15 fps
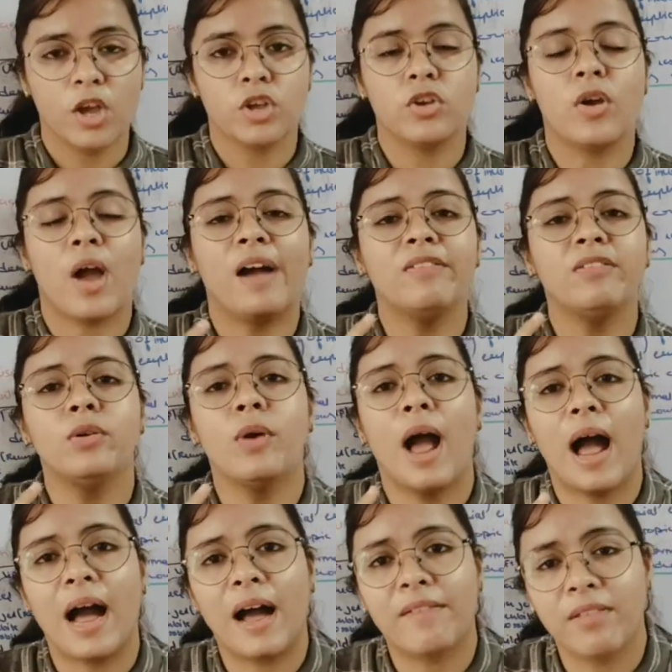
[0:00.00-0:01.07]
you have to
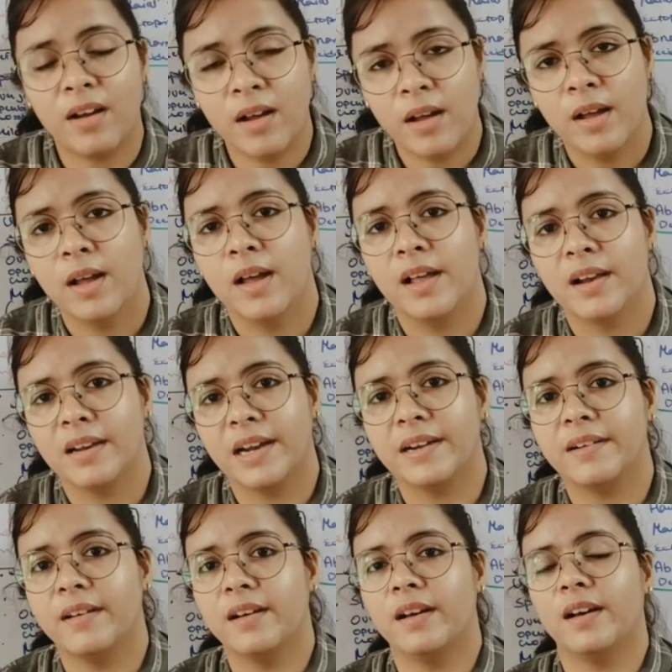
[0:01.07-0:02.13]
have a
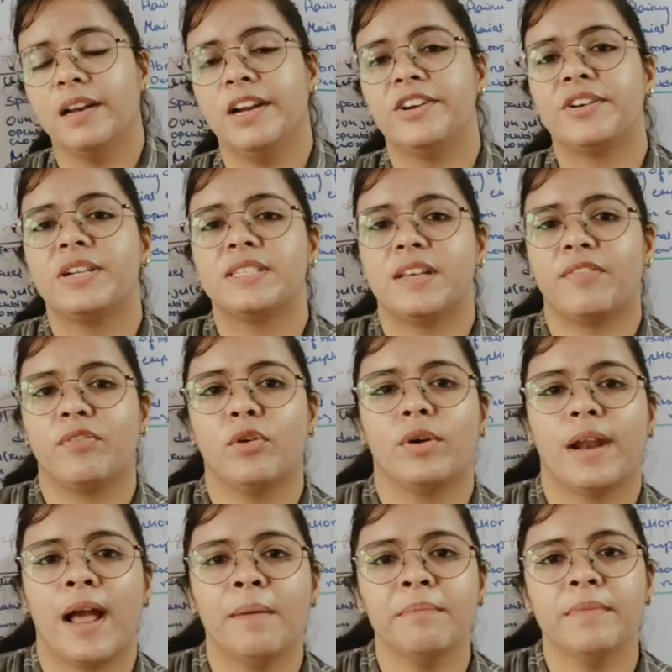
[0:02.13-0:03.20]
late, uh, lateral
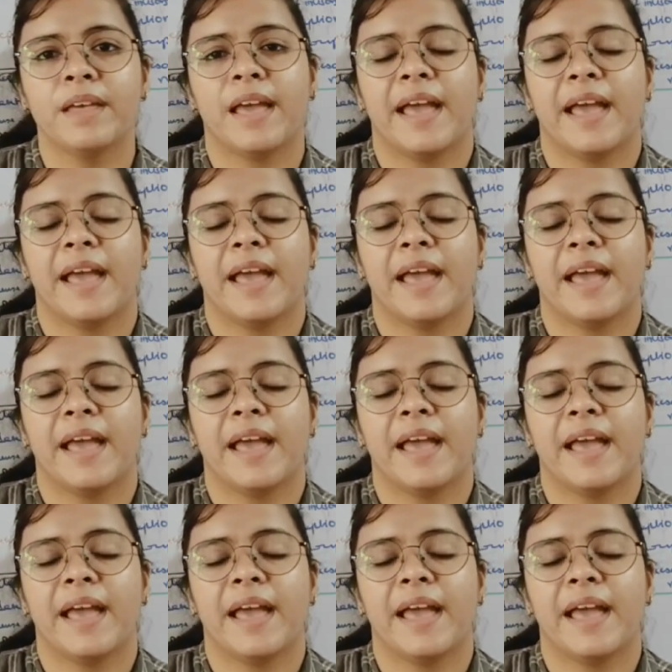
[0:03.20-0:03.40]
cephalogram,